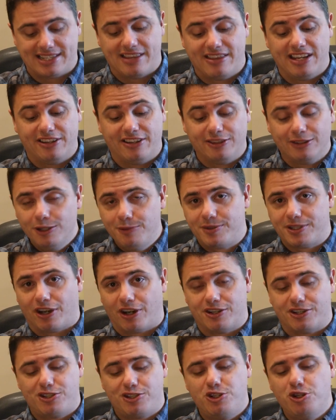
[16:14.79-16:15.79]
And the ear loops
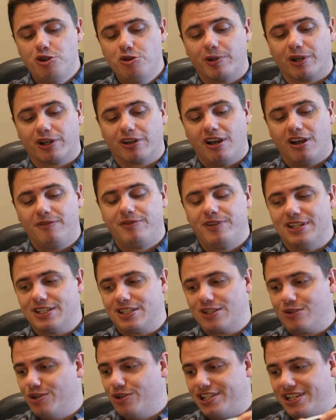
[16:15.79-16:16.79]
are super comfy and
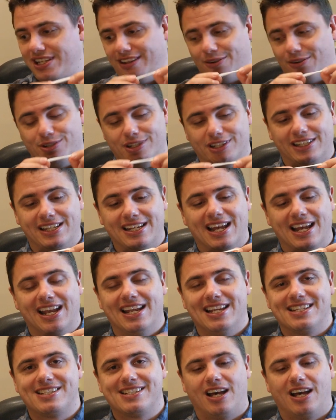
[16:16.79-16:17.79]
squishy. They're really
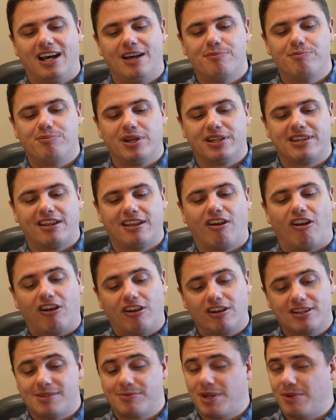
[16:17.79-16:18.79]
nice, uh, but they
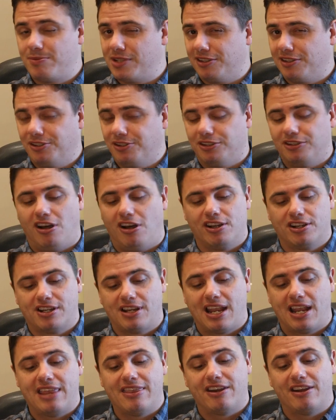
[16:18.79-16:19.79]
are sometimes a little
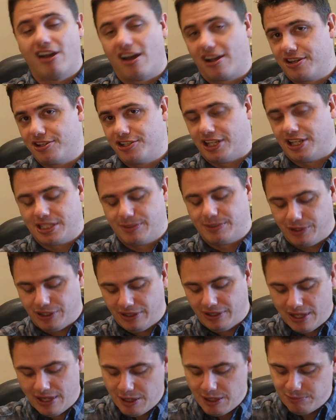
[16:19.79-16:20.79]
long and they're not adjustable.